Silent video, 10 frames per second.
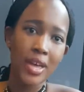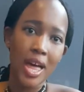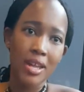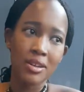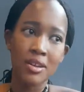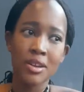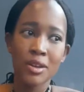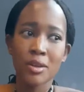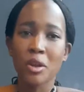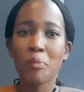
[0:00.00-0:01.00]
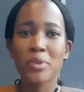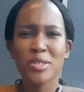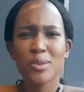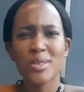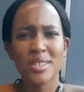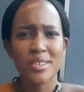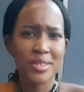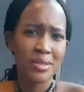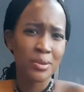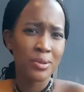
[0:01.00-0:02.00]
and not be so
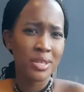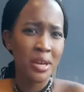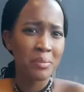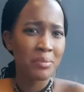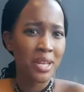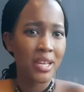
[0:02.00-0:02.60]
serious the whole time.